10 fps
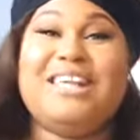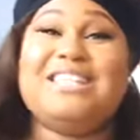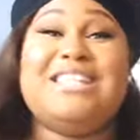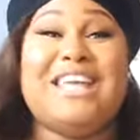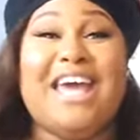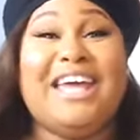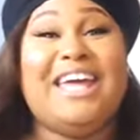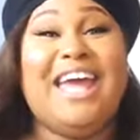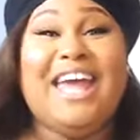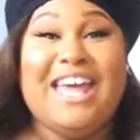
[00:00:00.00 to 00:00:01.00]

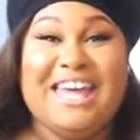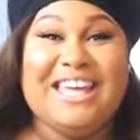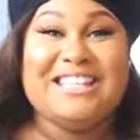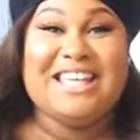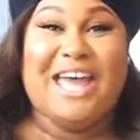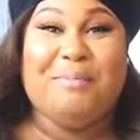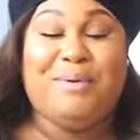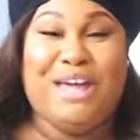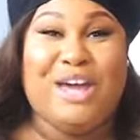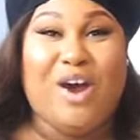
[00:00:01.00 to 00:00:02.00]
Today is a
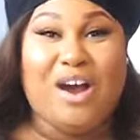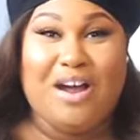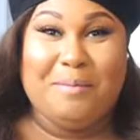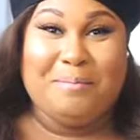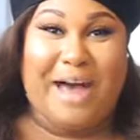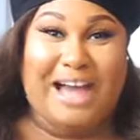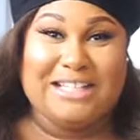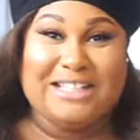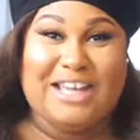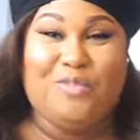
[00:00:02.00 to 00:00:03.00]
PR
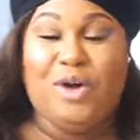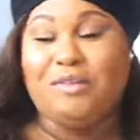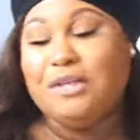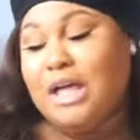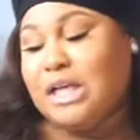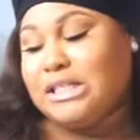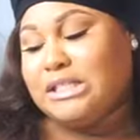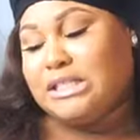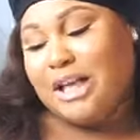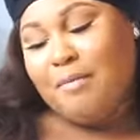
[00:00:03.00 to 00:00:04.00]
unboxing. Well,
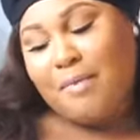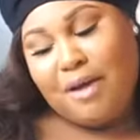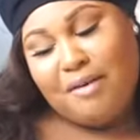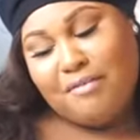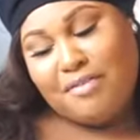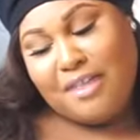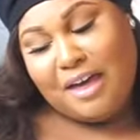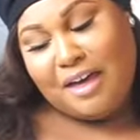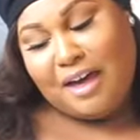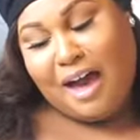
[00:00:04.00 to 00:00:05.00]
some of
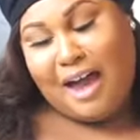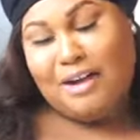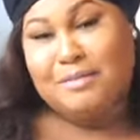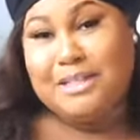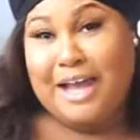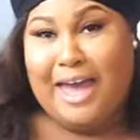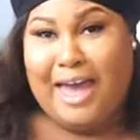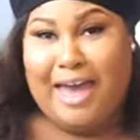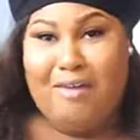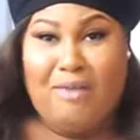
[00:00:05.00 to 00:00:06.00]
the items that I
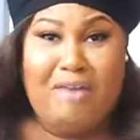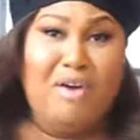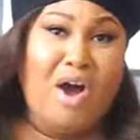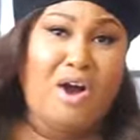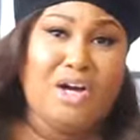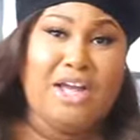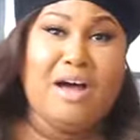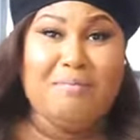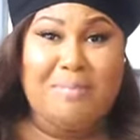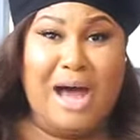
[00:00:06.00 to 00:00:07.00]
have I've already
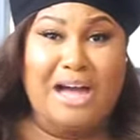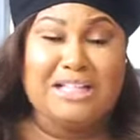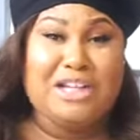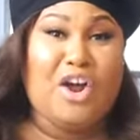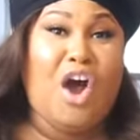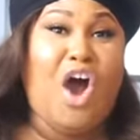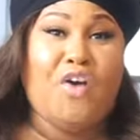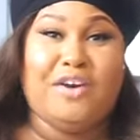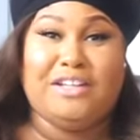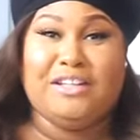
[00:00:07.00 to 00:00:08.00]
unboxed, that I
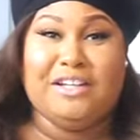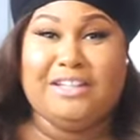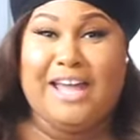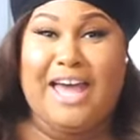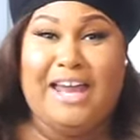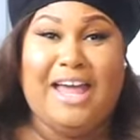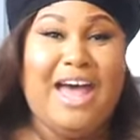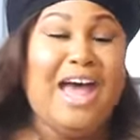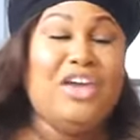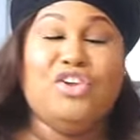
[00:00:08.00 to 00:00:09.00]
already looked at.
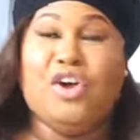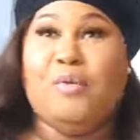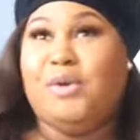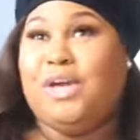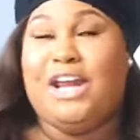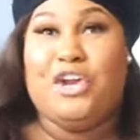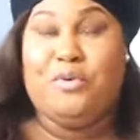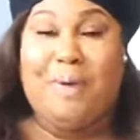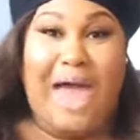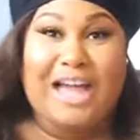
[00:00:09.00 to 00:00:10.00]
You know, when you get a
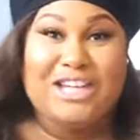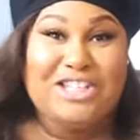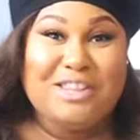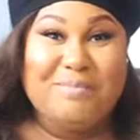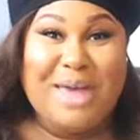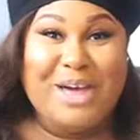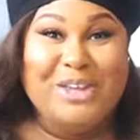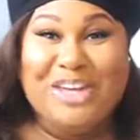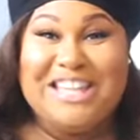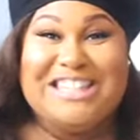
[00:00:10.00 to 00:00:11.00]
new package in the mail,
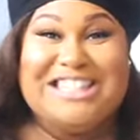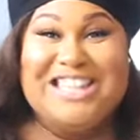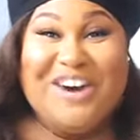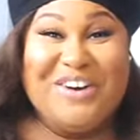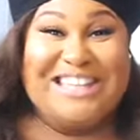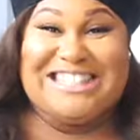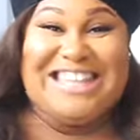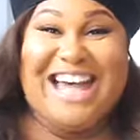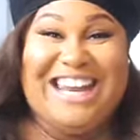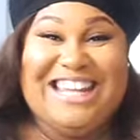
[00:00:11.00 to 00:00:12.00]
you get so
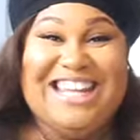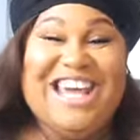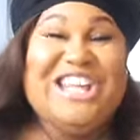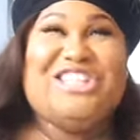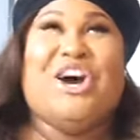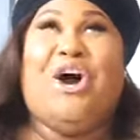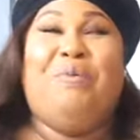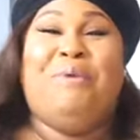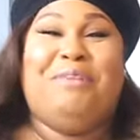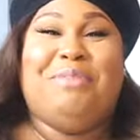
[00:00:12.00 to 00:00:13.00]
excited to
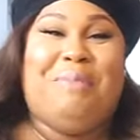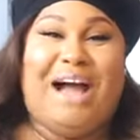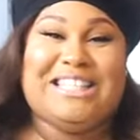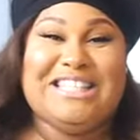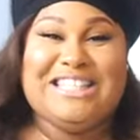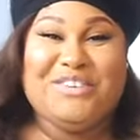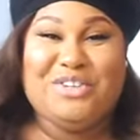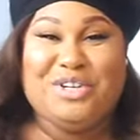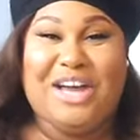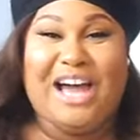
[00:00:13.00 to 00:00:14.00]
open up the box and see
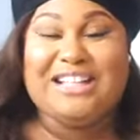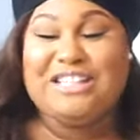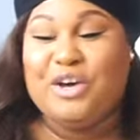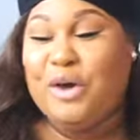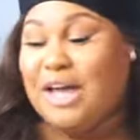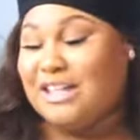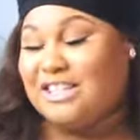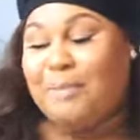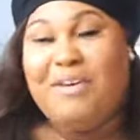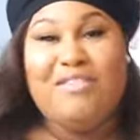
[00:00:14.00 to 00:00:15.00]
what you got. So
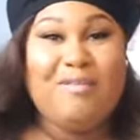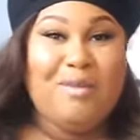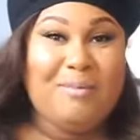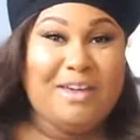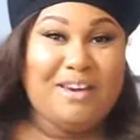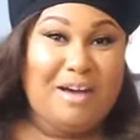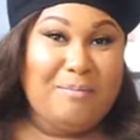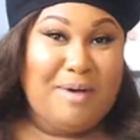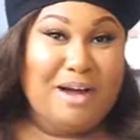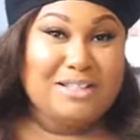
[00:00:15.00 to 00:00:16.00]
some of it will be an
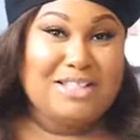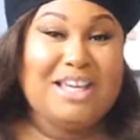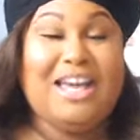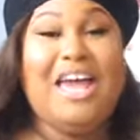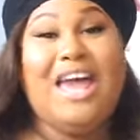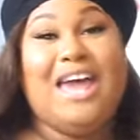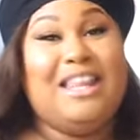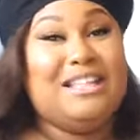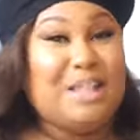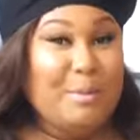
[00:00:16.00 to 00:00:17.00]
unboxing
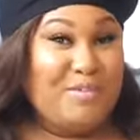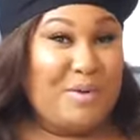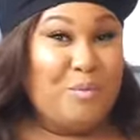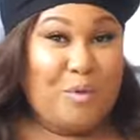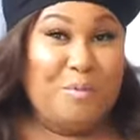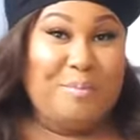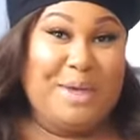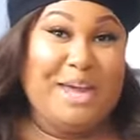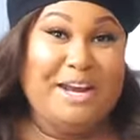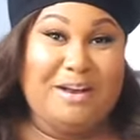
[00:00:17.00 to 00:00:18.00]
and then some of it won't
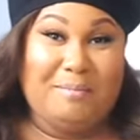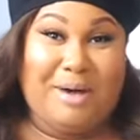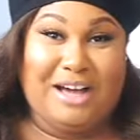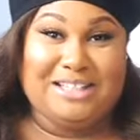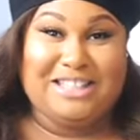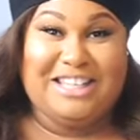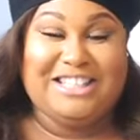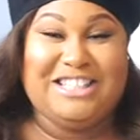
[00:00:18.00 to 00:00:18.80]
be an unboxing.